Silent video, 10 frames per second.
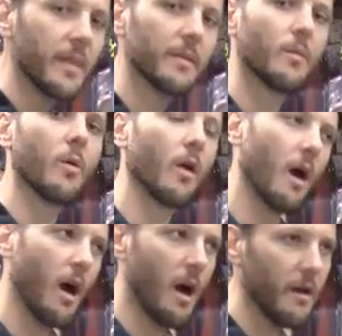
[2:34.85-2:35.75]
the more
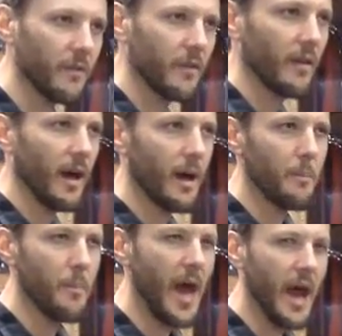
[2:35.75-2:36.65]

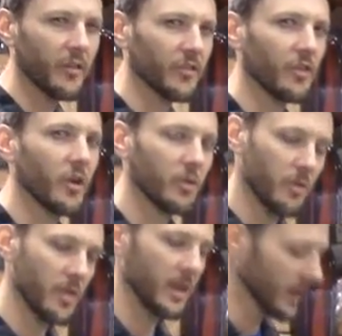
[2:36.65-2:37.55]
off-packed snow you're
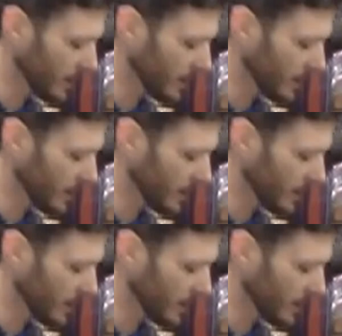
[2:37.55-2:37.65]
thinking.